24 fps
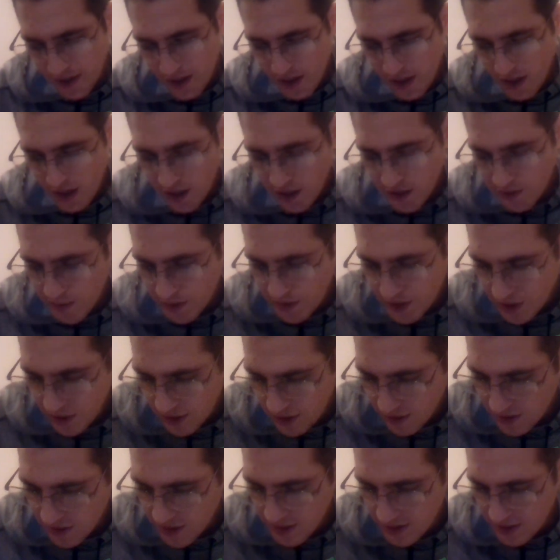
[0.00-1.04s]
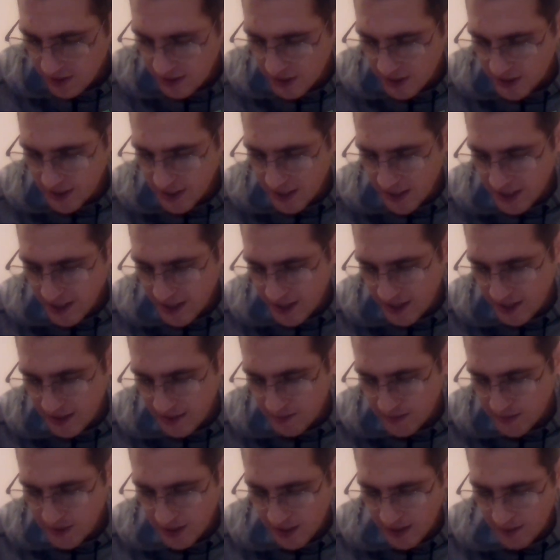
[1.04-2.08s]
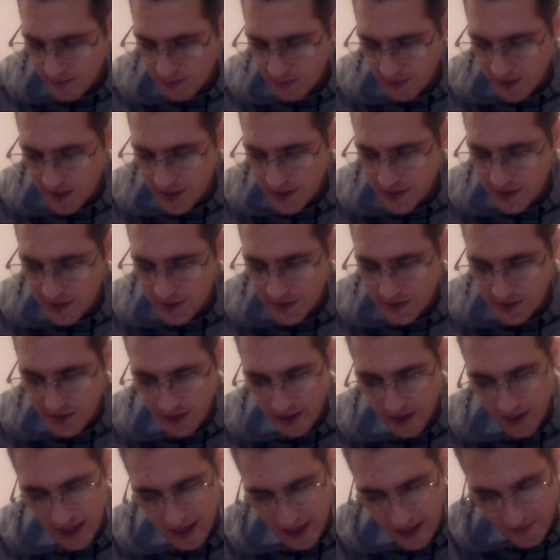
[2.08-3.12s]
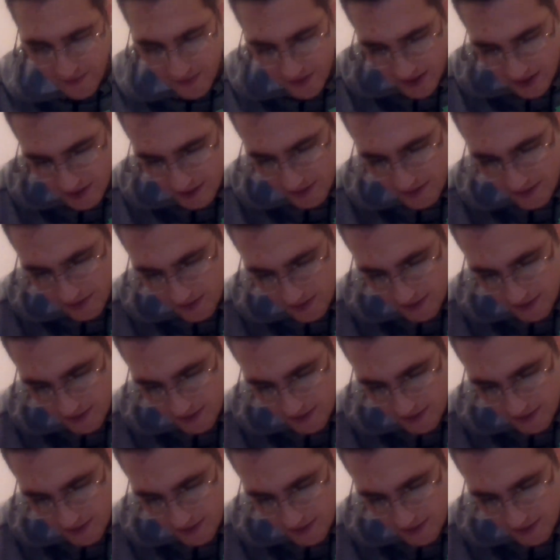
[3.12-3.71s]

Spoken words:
On the return, they sang hymns and praises to heaven,